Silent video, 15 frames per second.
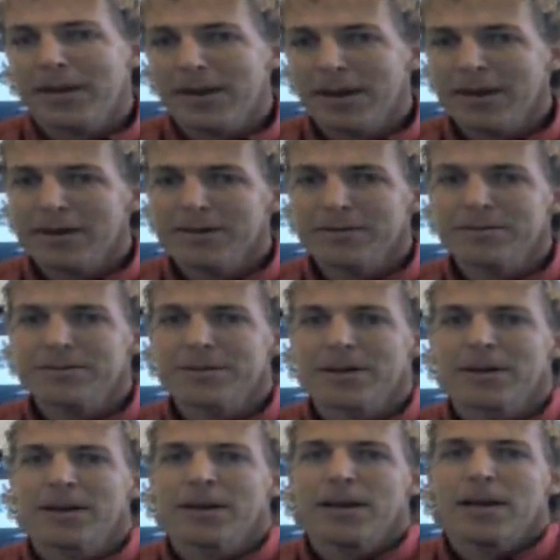is
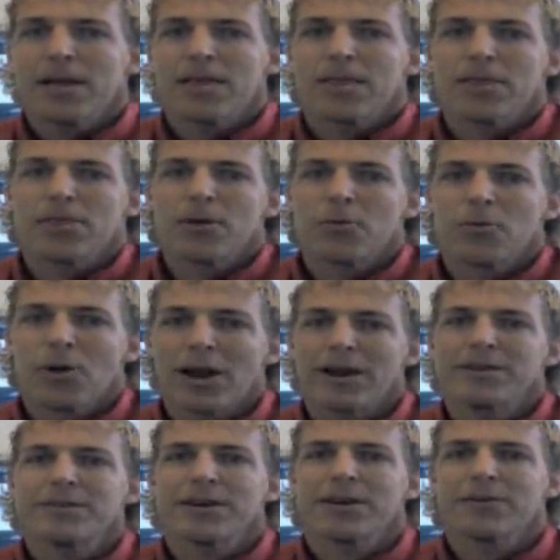the
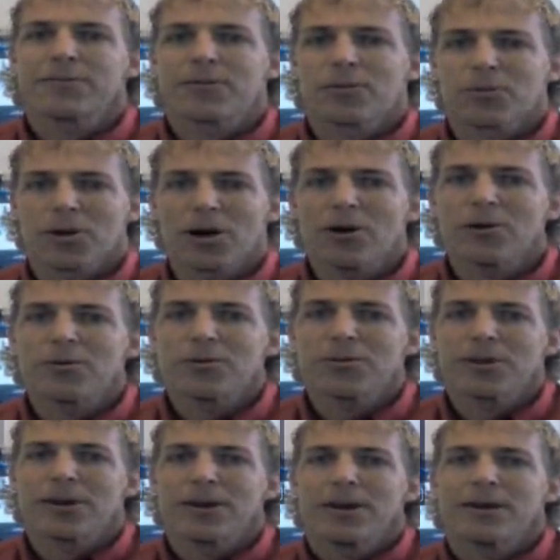rate of growth
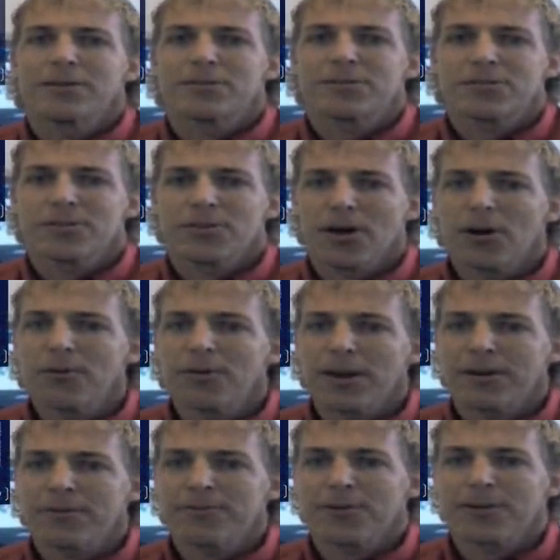is
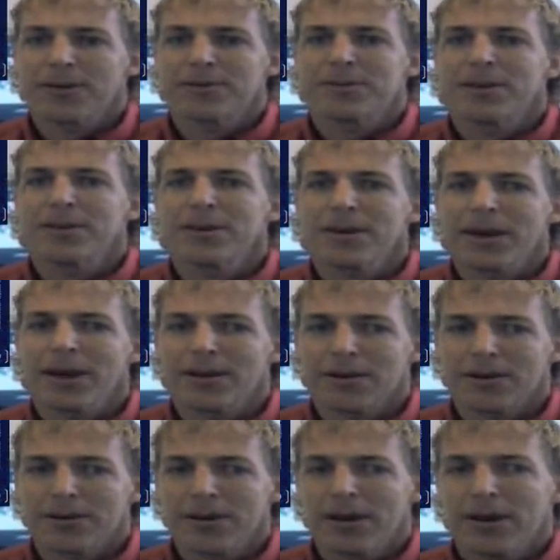slowing for this
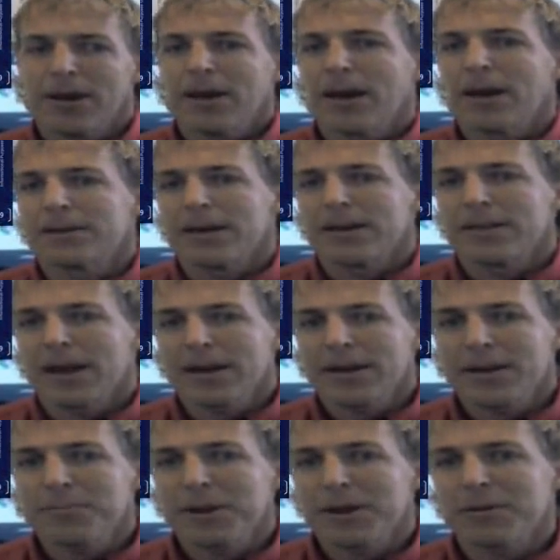indicator. And that
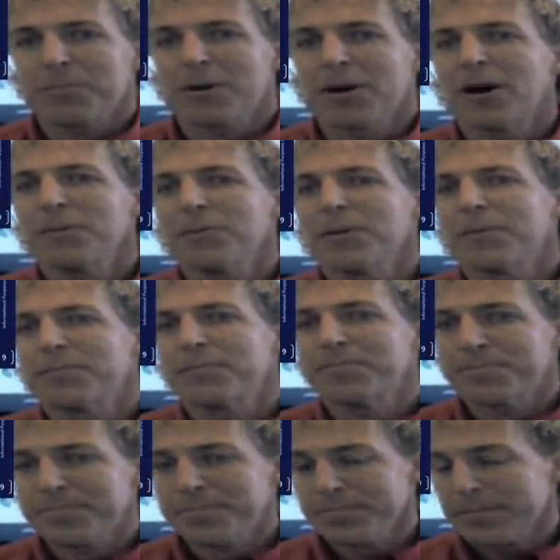could be a problem
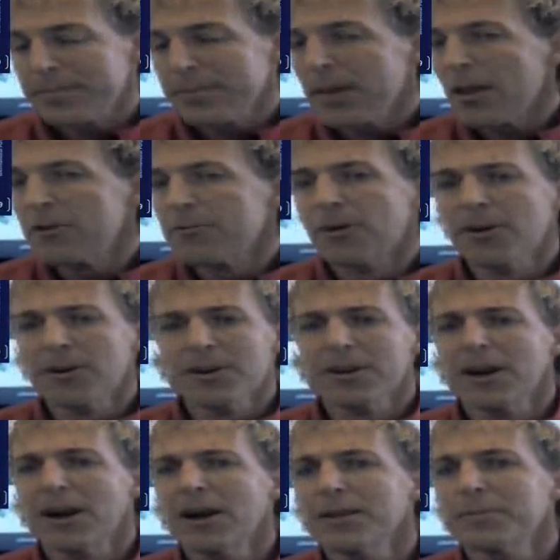for our
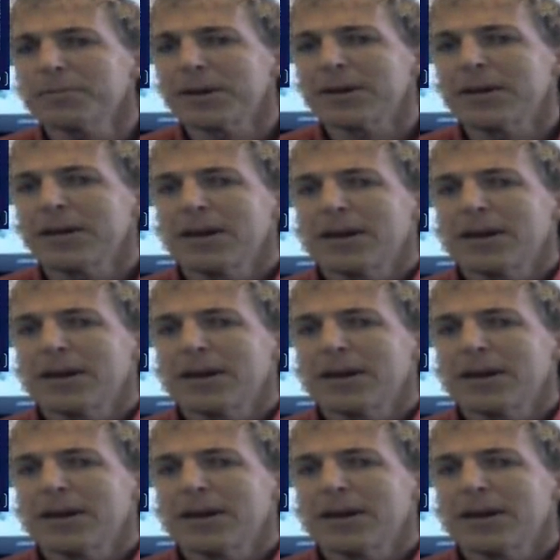economy,